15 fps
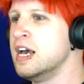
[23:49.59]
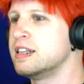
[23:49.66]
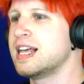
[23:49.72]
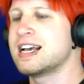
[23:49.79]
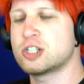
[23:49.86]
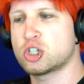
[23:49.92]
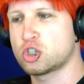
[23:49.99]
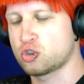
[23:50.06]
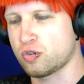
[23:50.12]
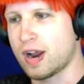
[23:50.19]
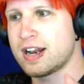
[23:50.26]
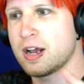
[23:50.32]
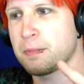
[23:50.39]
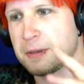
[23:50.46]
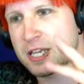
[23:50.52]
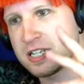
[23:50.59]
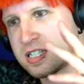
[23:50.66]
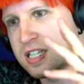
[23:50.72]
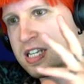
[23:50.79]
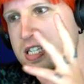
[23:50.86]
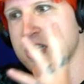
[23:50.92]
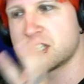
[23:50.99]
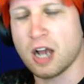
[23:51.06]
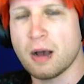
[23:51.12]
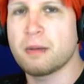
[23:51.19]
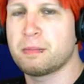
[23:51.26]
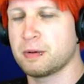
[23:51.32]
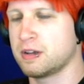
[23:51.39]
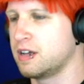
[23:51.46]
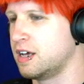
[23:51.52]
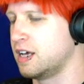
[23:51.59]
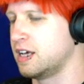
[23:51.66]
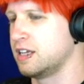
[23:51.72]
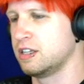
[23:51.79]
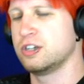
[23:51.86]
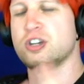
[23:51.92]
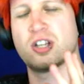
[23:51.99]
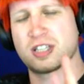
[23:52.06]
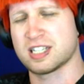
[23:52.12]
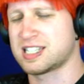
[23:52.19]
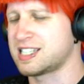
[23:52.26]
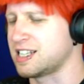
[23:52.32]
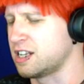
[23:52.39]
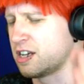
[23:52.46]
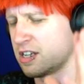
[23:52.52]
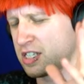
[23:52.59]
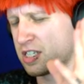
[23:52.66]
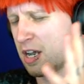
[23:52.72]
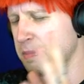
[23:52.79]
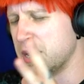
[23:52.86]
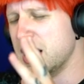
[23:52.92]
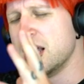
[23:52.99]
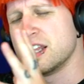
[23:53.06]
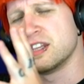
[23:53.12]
that straight up is the sub, uh, uh not the sub,